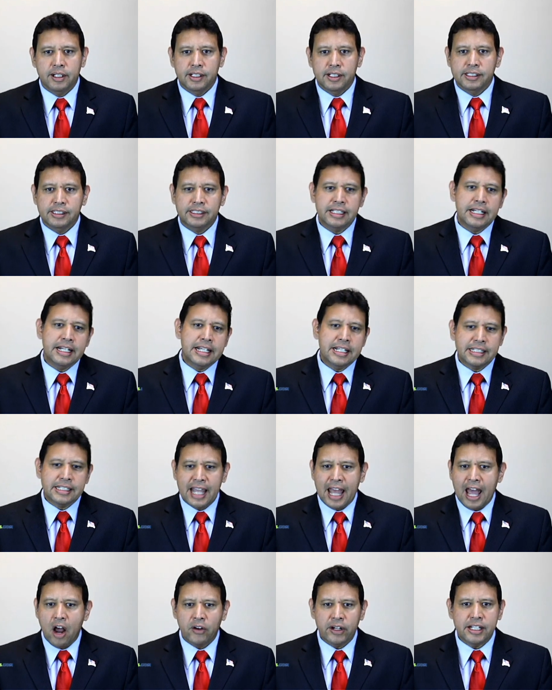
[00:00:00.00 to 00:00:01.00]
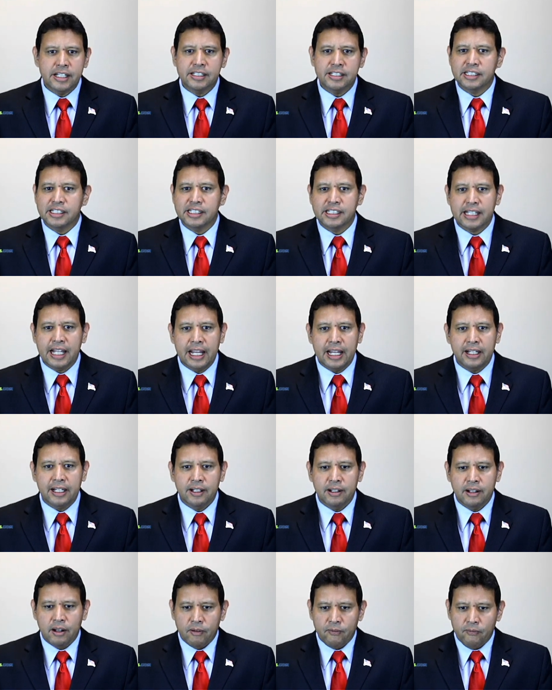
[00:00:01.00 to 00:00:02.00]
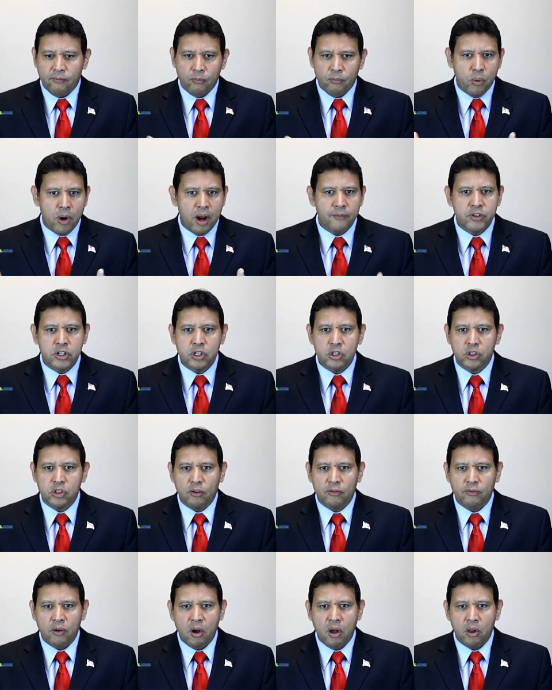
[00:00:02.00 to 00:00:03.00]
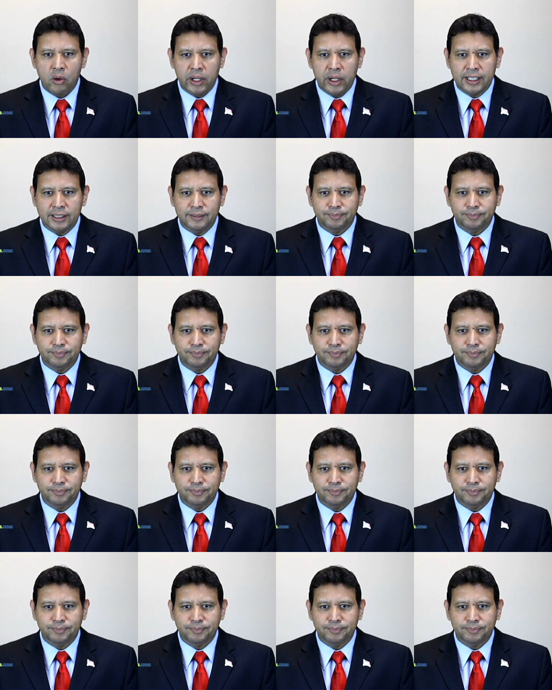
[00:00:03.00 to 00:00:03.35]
Cities, counties, the state, revenues are falling.